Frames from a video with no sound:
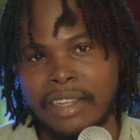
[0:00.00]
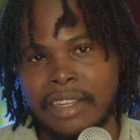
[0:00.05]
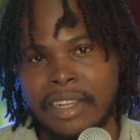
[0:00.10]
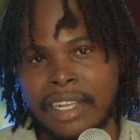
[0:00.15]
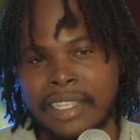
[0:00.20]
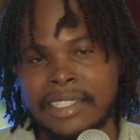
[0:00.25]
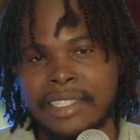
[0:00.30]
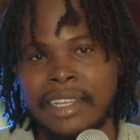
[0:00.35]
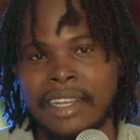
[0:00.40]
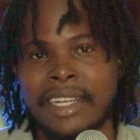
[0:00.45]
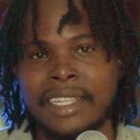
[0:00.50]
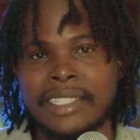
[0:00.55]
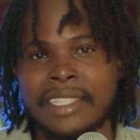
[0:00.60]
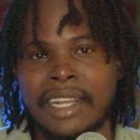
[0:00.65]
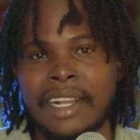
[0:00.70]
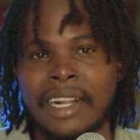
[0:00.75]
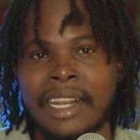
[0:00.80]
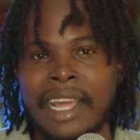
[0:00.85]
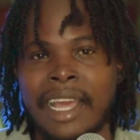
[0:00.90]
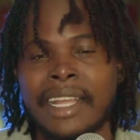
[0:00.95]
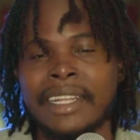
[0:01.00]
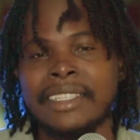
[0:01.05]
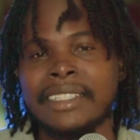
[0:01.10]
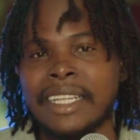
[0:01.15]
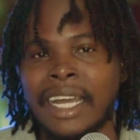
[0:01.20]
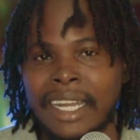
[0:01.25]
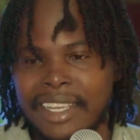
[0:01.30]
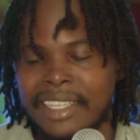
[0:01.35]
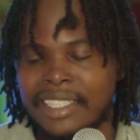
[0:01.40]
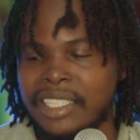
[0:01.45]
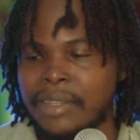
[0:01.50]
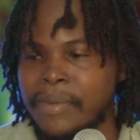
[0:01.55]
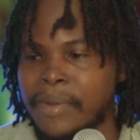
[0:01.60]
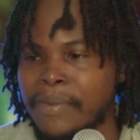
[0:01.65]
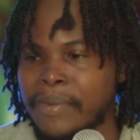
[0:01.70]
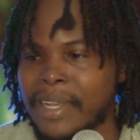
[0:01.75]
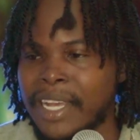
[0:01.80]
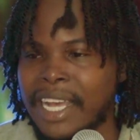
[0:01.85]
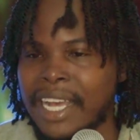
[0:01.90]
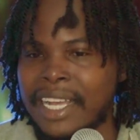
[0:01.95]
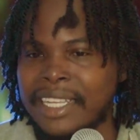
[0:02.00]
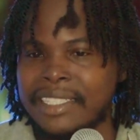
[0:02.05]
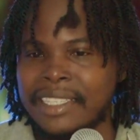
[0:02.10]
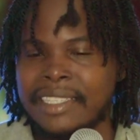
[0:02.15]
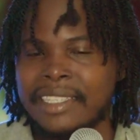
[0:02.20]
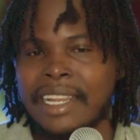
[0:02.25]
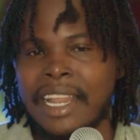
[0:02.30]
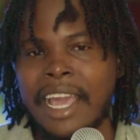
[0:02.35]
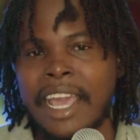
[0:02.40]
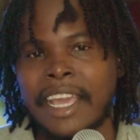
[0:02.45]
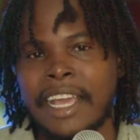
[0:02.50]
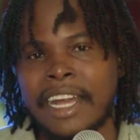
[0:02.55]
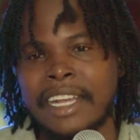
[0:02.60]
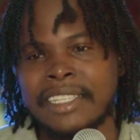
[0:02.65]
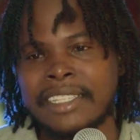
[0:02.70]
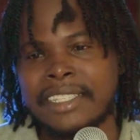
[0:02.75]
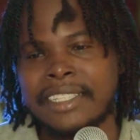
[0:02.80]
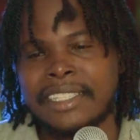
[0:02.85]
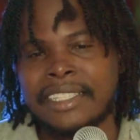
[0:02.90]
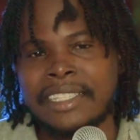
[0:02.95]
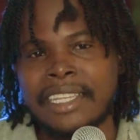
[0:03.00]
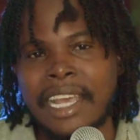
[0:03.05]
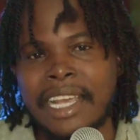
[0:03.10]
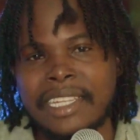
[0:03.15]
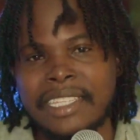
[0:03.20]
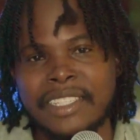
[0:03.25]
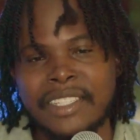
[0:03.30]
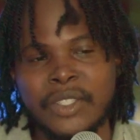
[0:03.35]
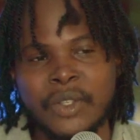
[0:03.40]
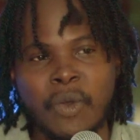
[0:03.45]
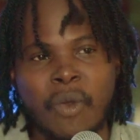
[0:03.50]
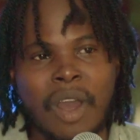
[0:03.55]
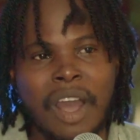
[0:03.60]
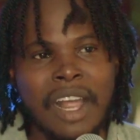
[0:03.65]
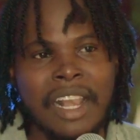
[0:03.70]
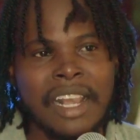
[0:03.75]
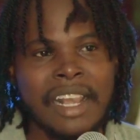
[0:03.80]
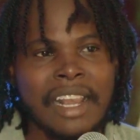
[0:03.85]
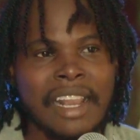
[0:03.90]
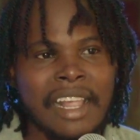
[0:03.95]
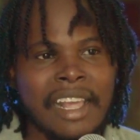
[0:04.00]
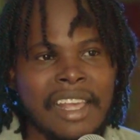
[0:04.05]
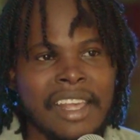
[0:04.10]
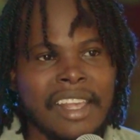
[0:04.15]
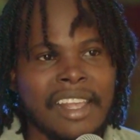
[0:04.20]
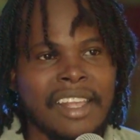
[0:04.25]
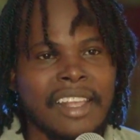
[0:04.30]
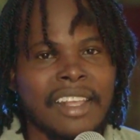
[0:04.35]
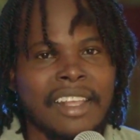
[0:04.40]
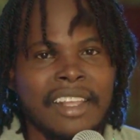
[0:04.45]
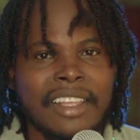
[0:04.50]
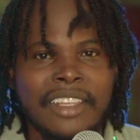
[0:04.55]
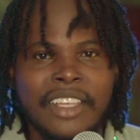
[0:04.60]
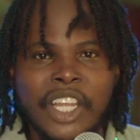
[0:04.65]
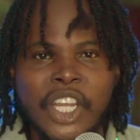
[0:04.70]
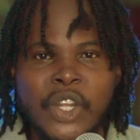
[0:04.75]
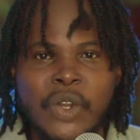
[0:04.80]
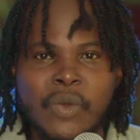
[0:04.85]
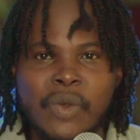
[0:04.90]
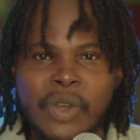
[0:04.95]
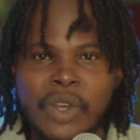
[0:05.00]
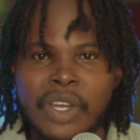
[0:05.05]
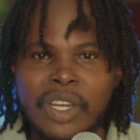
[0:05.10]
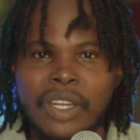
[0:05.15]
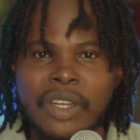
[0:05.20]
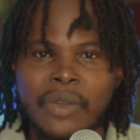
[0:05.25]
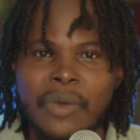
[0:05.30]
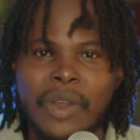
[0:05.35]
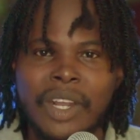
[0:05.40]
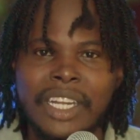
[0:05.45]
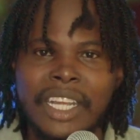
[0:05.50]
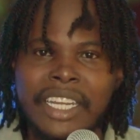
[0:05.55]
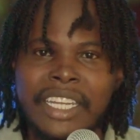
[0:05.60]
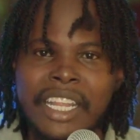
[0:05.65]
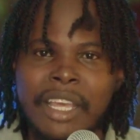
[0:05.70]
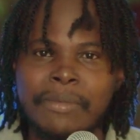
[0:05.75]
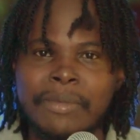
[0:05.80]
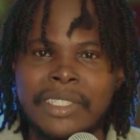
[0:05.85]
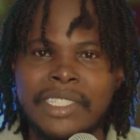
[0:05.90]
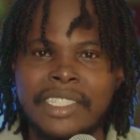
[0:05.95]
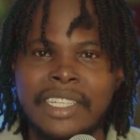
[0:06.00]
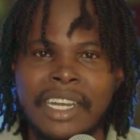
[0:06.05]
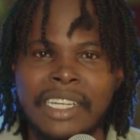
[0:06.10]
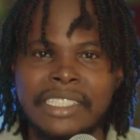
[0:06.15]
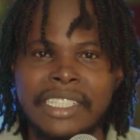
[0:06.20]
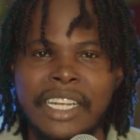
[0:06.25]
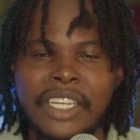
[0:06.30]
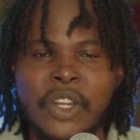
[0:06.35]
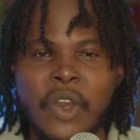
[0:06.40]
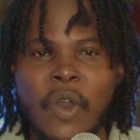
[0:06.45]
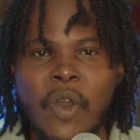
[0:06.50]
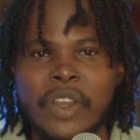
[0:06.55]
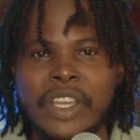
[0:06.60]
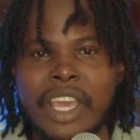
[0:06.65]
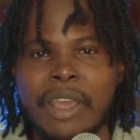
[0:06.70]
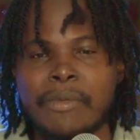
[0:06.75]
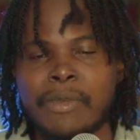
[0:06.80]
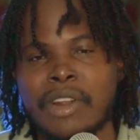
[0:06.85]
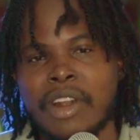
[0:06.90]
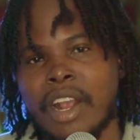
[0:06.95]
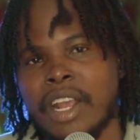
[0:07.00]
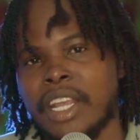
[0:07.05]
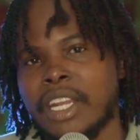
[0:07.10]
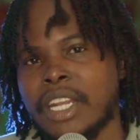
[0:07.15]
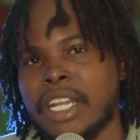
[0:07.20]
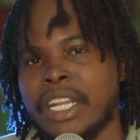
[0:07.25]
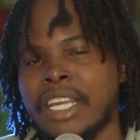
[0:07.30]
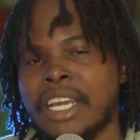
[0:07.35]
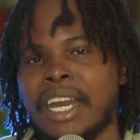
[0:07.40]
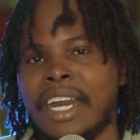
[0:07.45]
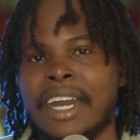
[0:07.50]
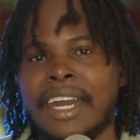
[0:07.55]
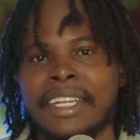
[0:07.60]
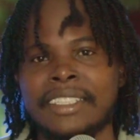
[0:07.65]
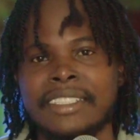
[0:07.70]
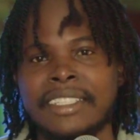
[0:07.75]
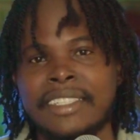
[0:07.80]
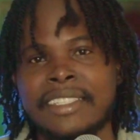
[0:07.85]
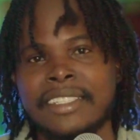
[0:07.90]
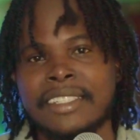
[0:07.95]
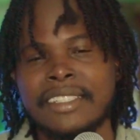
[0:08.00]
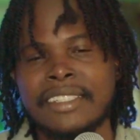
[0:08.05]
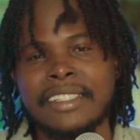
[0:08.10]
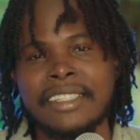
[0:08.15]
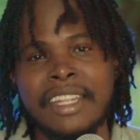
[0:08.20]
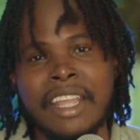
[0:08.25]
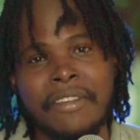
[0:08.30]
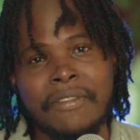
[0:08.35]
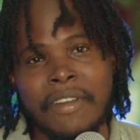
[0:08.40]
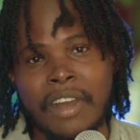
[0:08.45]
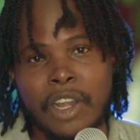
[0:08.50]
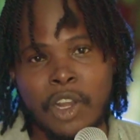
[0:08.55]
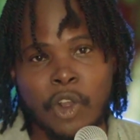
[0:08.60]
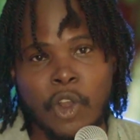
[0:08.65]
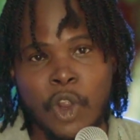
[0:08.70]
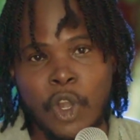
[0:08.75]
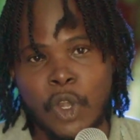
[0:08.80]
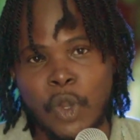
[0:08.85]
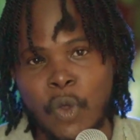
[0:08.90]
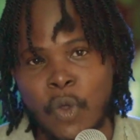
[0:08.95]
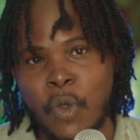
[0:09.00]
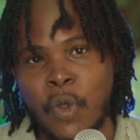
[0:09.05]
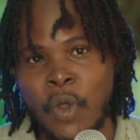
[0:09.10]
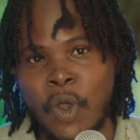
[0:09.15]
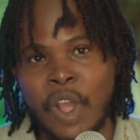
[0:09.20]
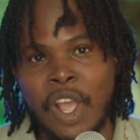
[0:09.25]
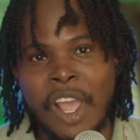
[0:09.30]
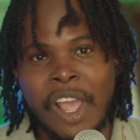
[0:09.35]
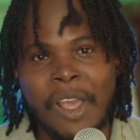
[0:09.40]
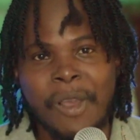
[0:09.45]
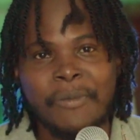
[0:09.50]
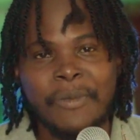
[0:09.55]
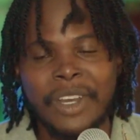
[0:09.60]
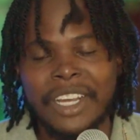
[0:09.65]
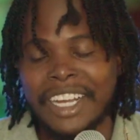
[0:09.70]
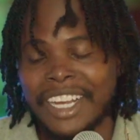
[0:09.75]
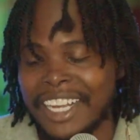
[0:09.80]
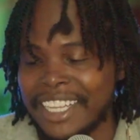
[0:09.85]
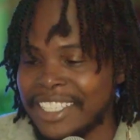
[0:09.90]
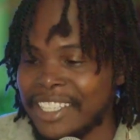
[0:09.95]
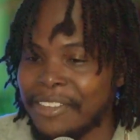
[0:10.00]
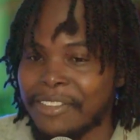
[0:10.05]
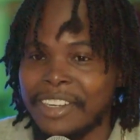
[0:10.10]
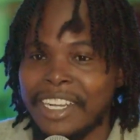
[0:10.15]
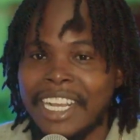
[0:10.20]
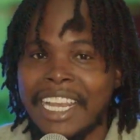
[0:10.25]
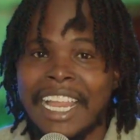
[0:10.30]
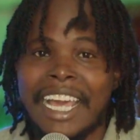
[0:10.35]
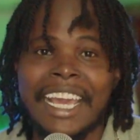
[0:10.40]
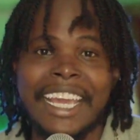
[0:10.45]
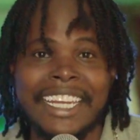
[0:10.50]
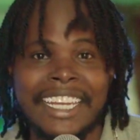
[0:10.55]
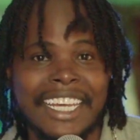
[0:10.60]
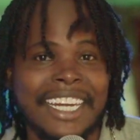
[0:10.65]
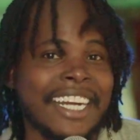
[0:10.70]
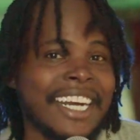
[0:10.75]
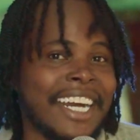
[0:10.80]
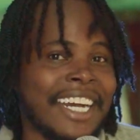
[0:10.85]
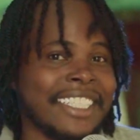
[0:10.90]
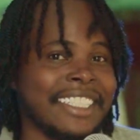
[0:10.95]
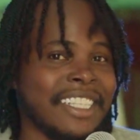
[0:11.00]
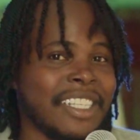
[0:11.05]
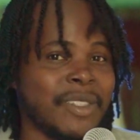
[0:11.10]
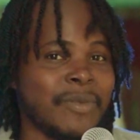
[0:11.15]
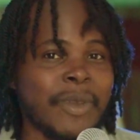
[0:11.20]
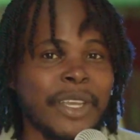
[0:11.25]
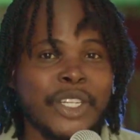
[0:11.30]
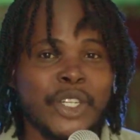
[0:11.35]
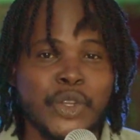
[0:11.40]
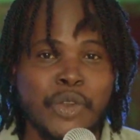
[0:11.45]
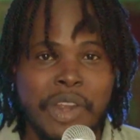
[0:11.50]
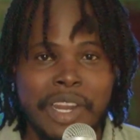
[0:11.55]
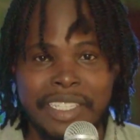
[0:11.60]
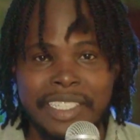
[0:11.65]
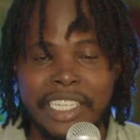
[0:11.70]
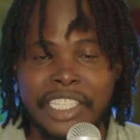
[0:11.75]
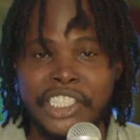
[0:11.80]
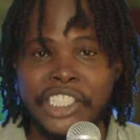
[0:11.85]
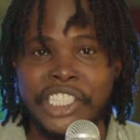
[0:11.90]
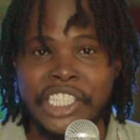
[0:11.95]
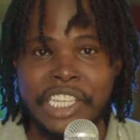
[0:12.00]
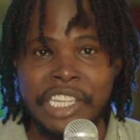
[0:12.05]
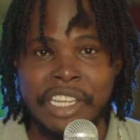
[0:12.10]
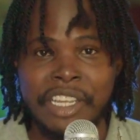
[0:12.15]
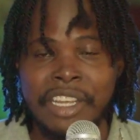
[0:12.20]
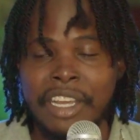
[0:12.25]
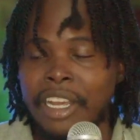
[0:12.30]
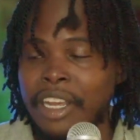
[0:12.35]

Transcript: I sing a song like that. You see me, because it's like a sexual. You know, one of them songs that don't get me wrong, you know, the artist never go low, because every line the artist make sure I say she.